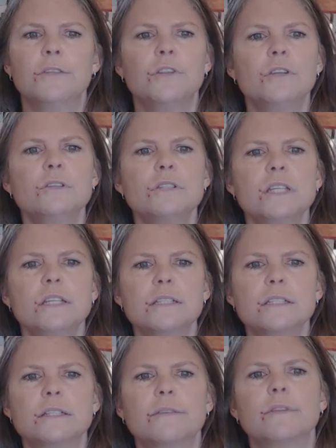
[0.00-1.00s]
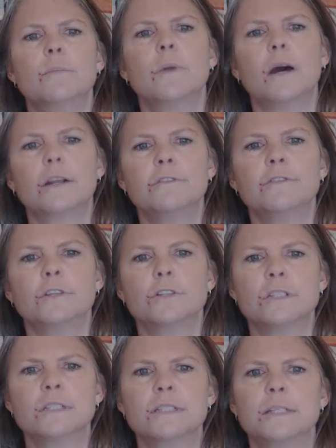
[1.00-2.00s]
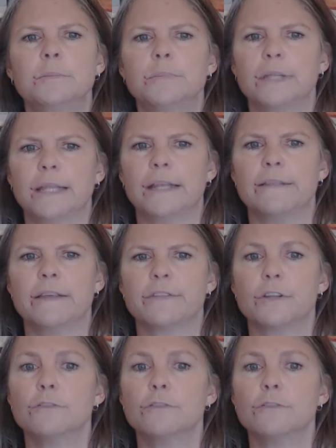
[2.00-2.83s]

Enthusiasts of the modern versions complain that